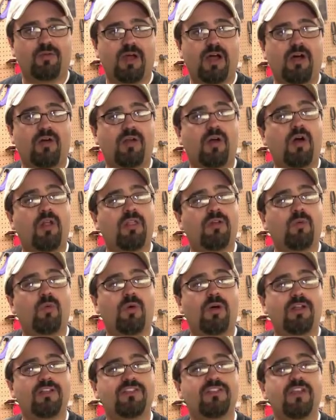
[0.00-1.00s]
at, all at
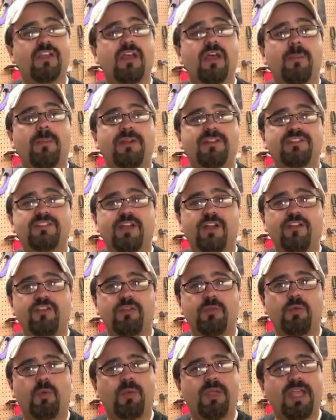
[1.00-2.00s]
once. But
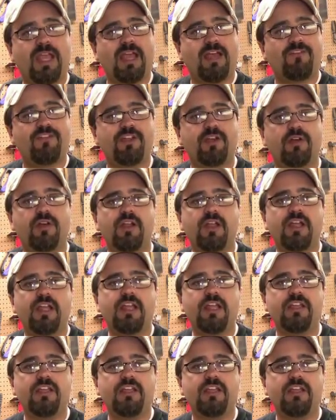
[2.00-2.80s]
essentially what we have here